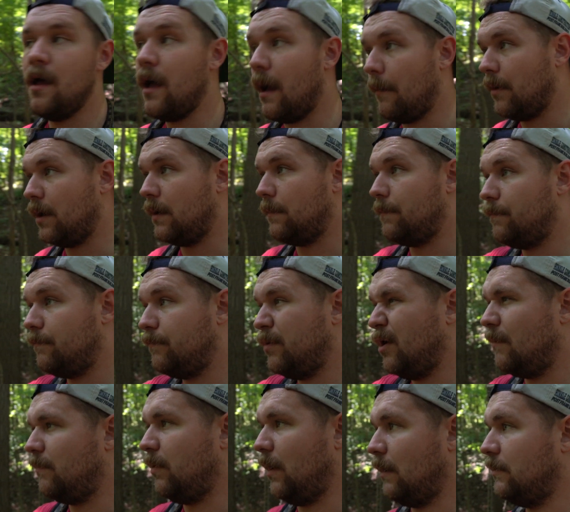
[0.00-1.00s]
I'm gonna
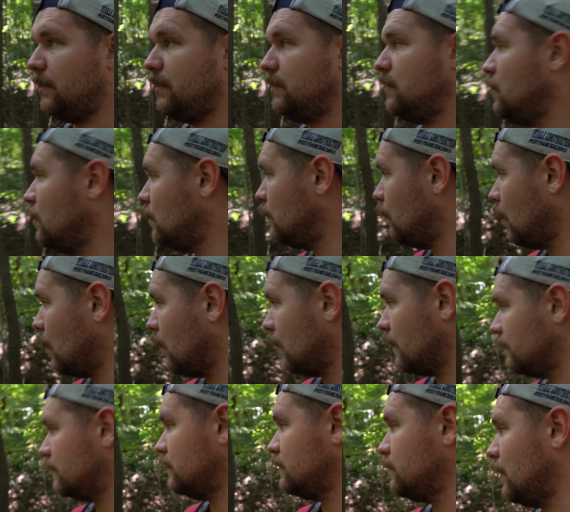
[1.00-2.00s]
put probably 2 more
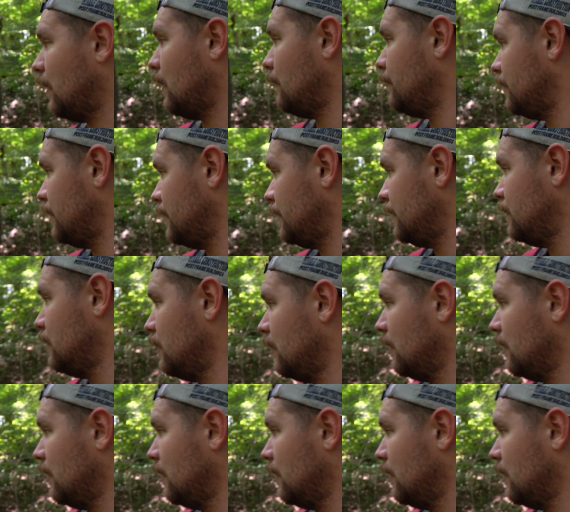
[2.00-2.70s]
on this property,